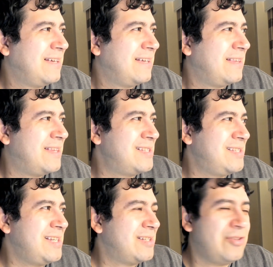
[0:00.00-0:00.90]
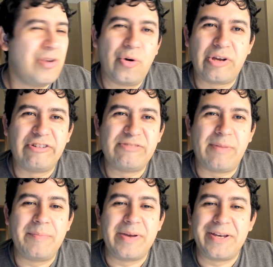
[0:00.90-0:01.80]
This season, no Coach
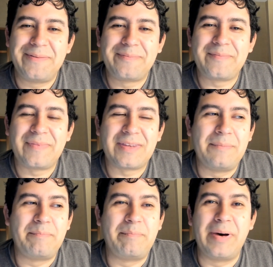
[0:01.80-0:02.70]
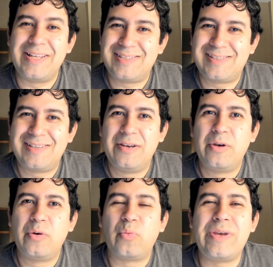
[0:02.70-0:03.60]
Bombay, but
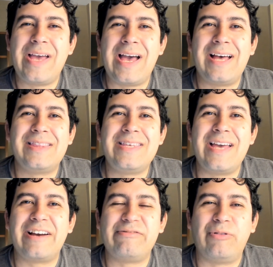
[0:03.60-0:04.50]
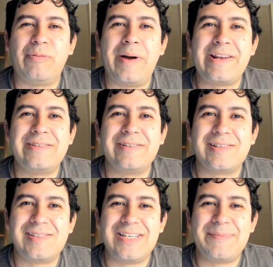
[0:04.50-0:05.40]
we had the actual Mighty
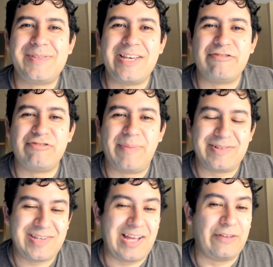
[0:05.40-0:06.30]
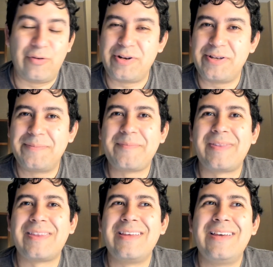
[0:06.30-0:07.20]
Ducks team take a trip out to California.
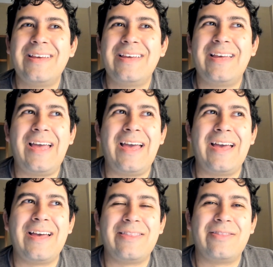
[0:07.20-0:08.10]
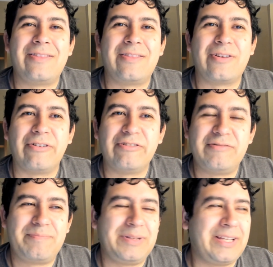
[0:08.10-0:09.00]
And the coach,
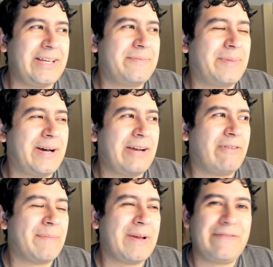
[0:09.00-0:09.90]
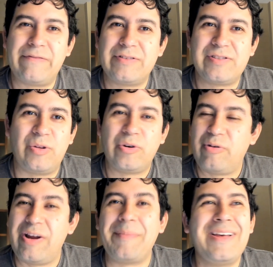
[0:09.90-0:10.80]
played by one of my favorites, Lauren Graham,